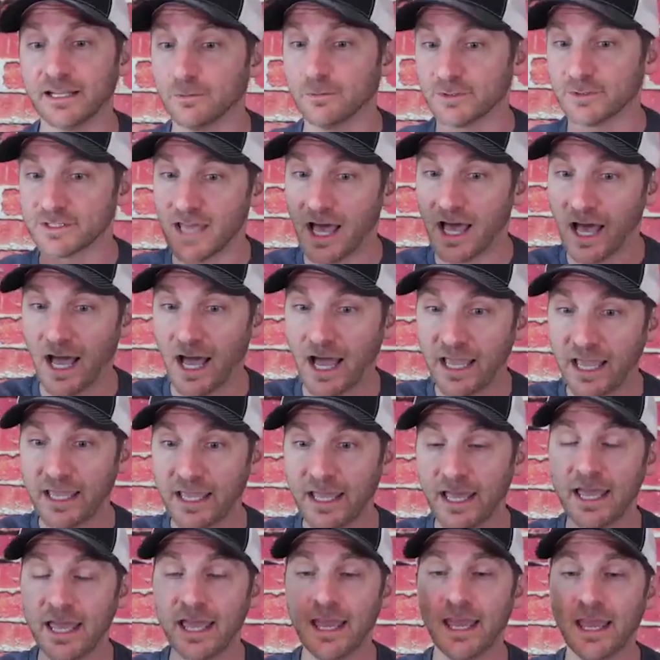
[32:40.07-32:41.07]
It was
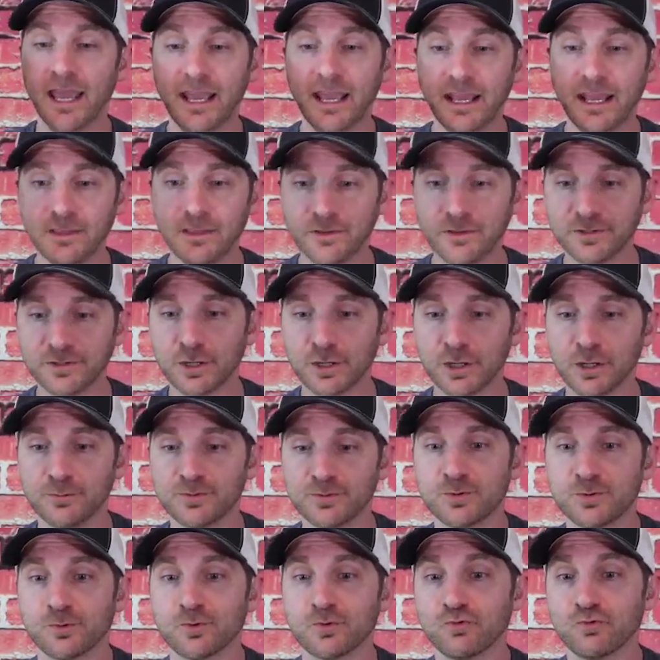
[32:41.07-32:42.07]
high, and the
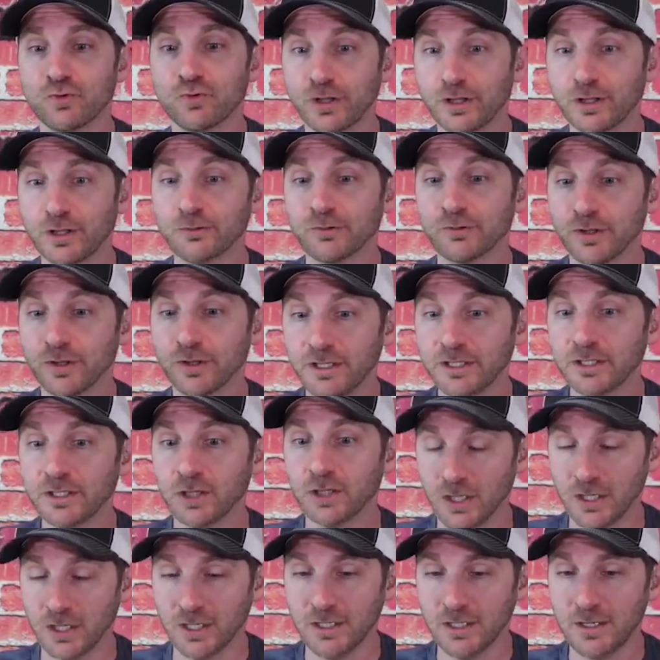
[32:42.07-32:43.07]
terms were really, really
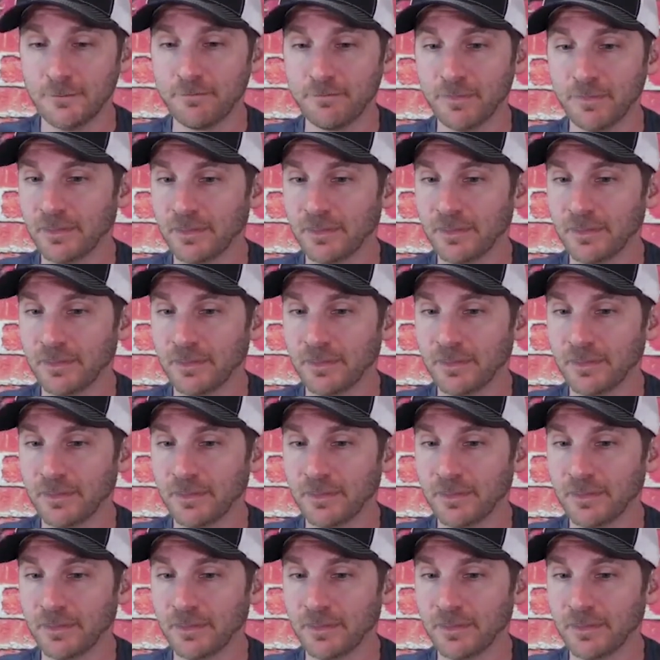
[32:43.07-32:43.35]
good.